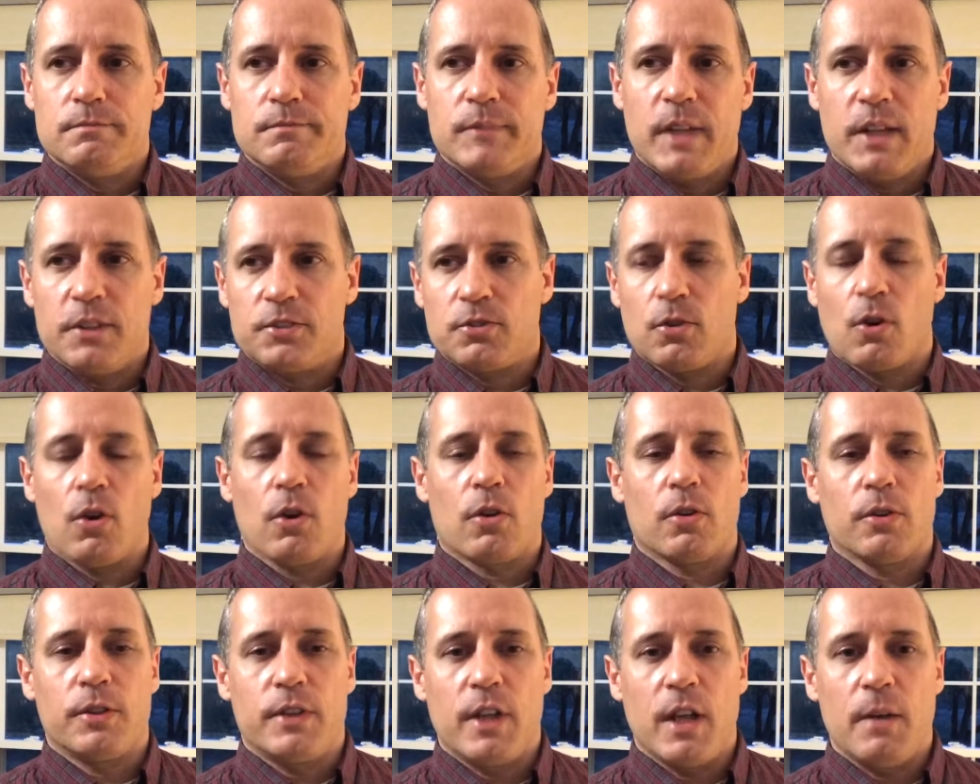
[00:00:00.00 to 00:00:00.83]

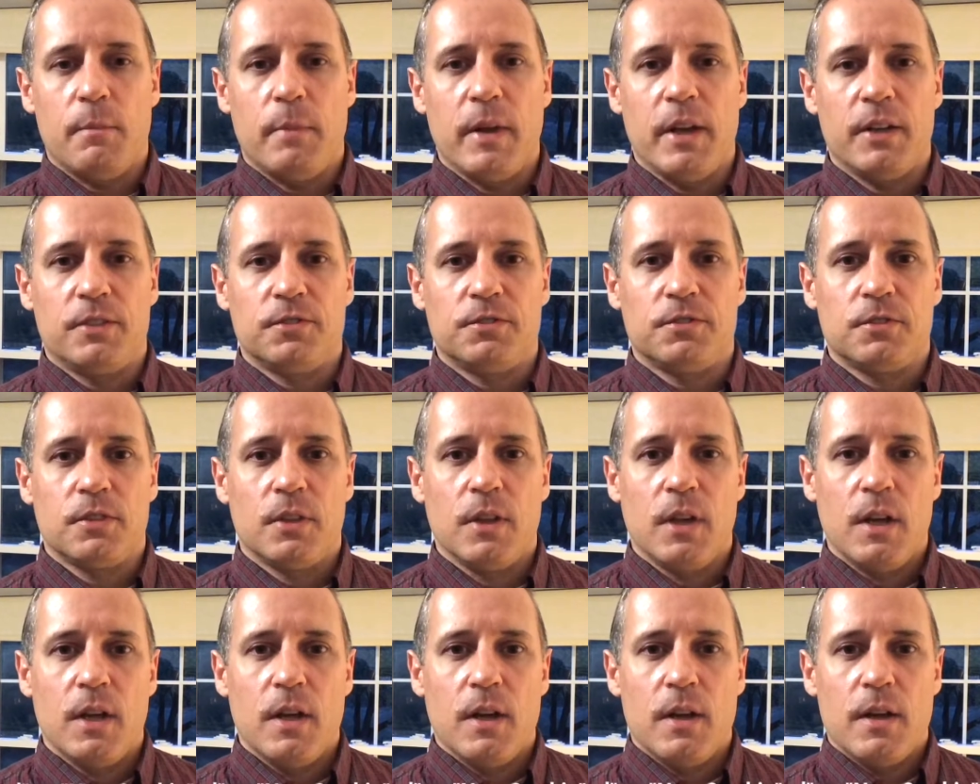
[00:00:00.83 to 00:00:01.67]
historical tidbits
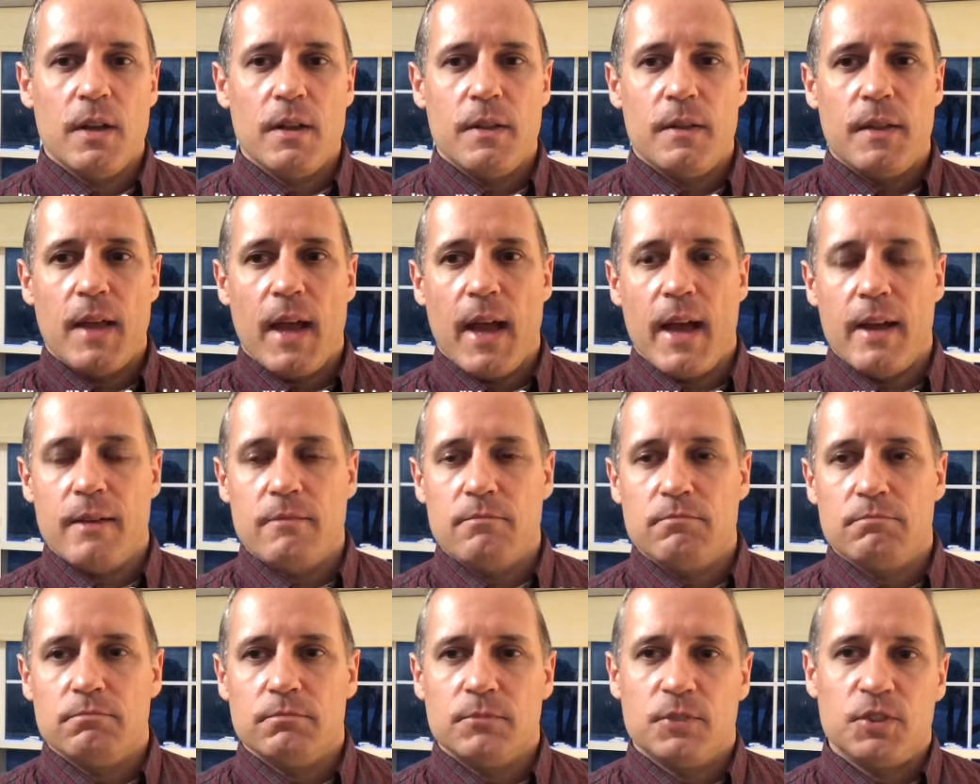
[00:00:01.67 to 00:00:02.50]
that
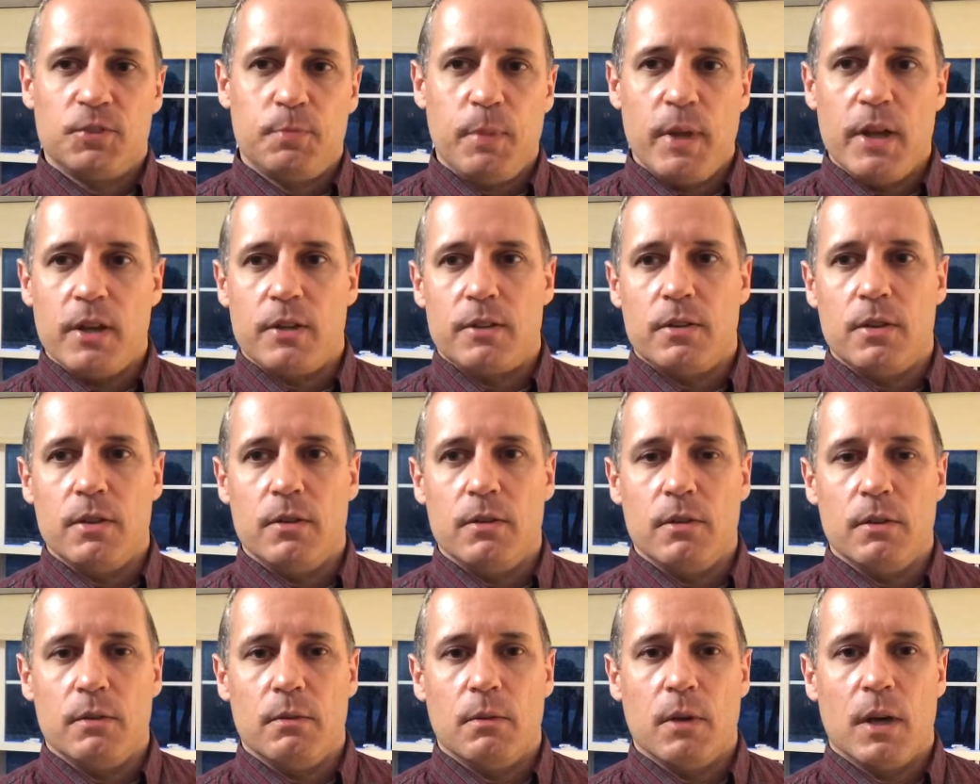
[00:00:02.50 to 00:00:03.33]
speak
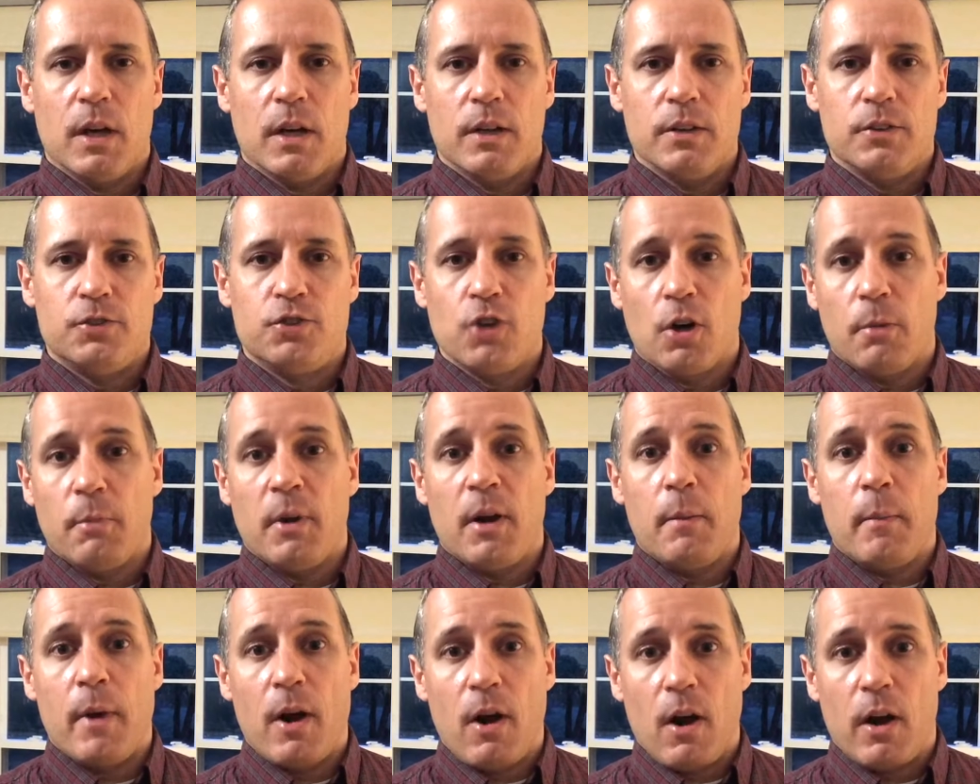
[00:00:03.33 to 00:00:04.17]
to
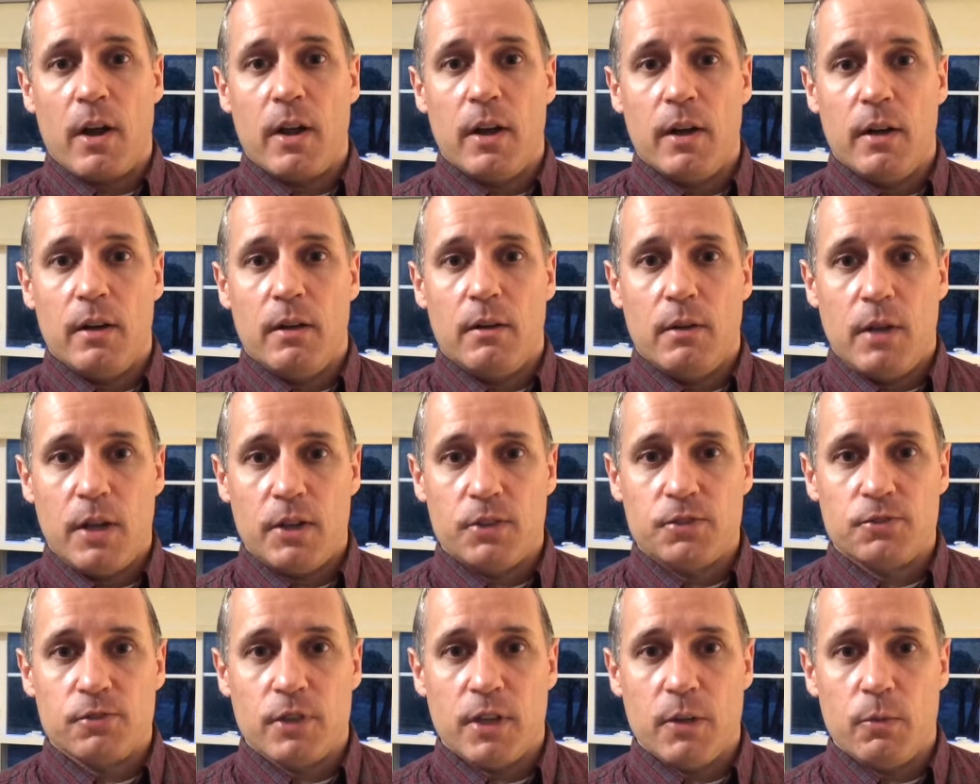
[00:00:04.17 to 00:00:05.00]
German-American
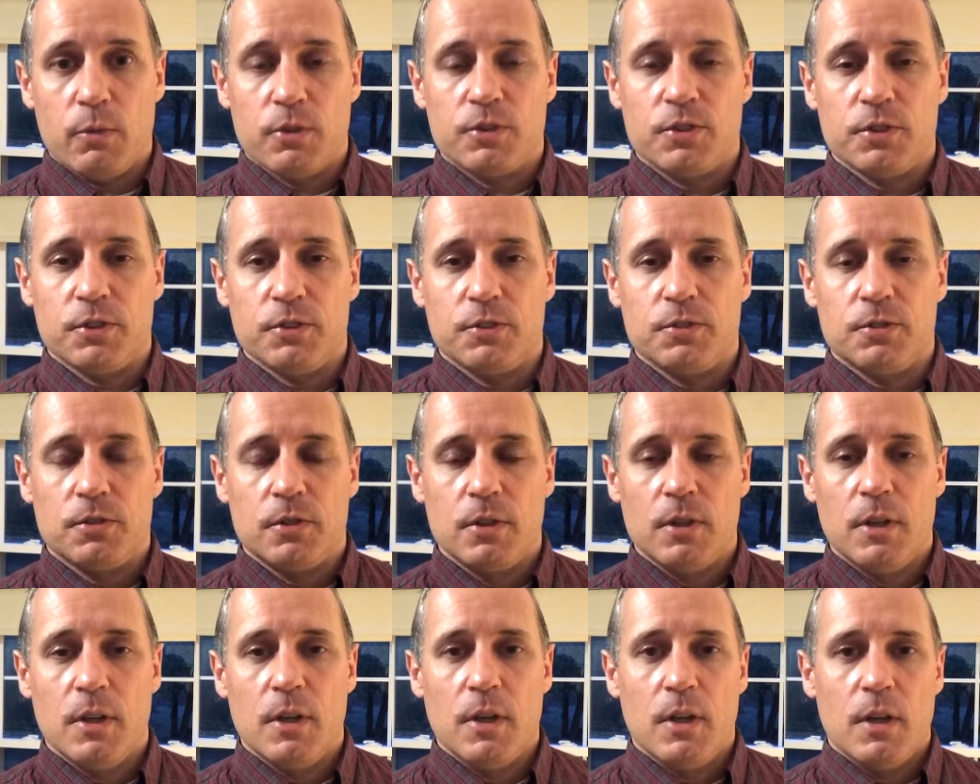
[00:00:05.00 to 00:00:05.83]
history, which is
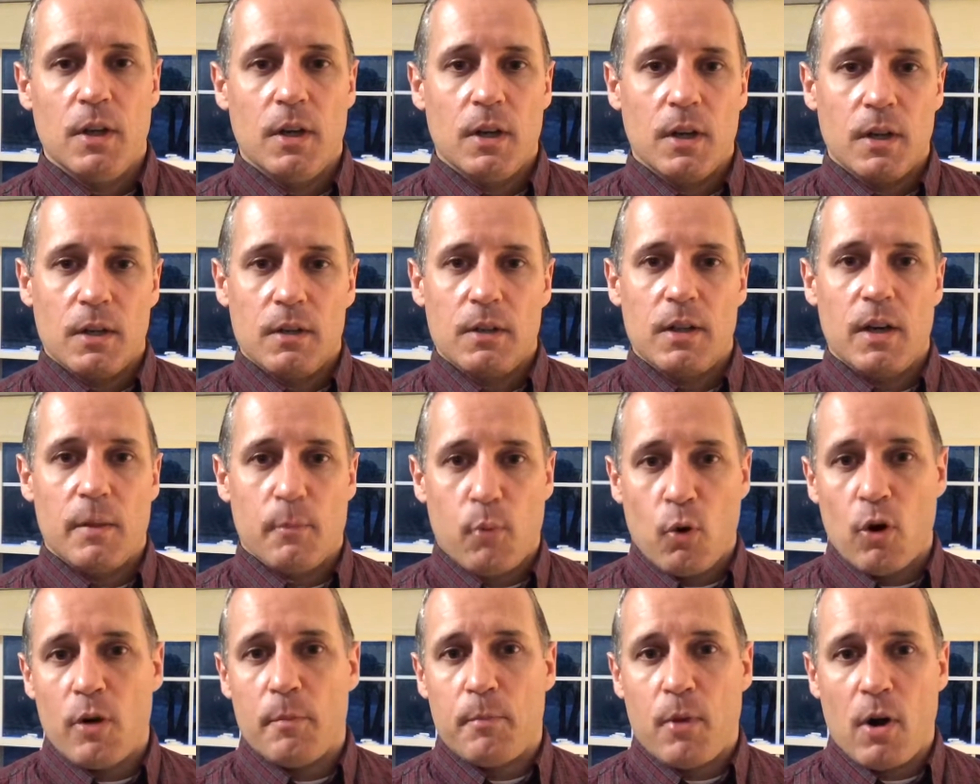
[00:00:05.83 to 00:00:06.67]
an
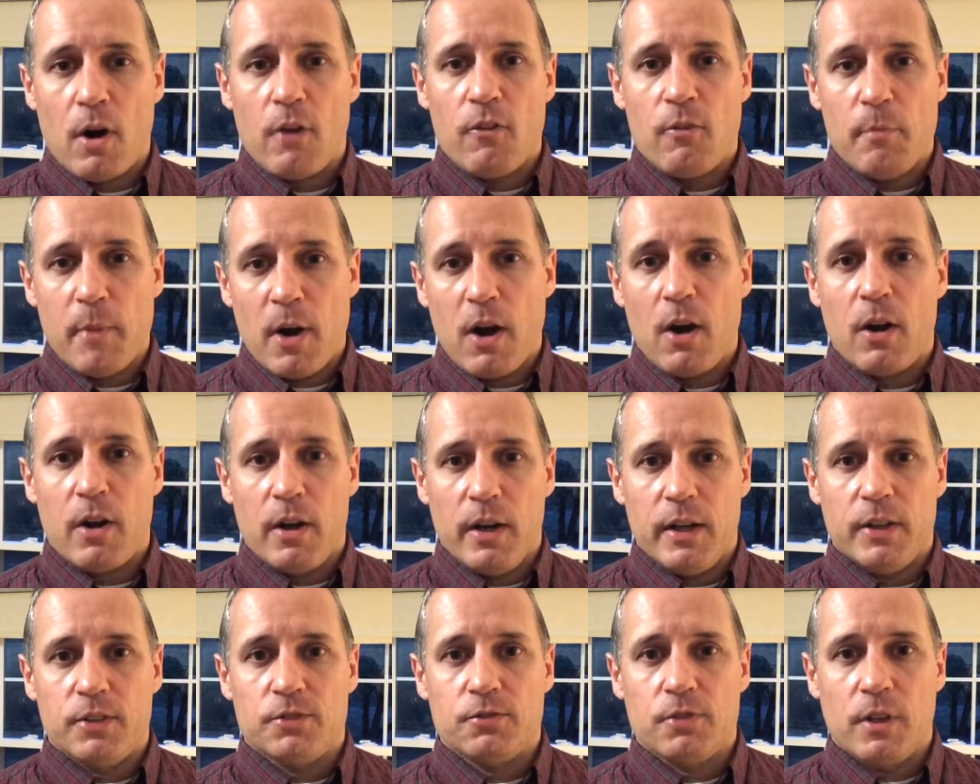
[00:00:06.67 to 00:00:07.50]
important part of American
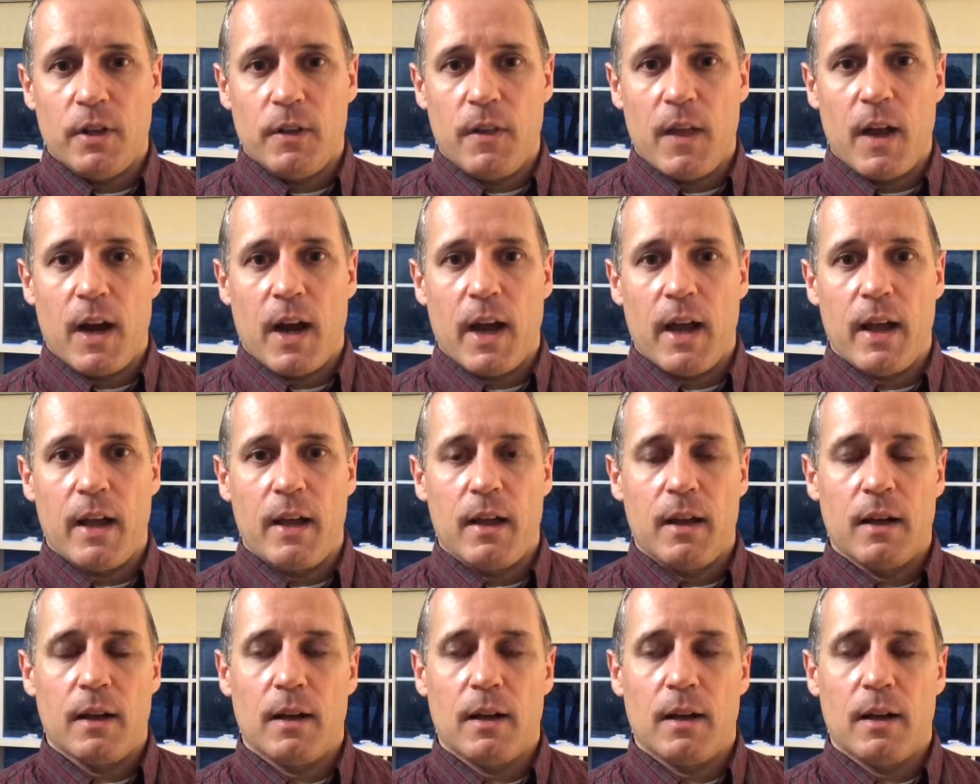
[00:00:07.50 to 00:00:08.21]
history that I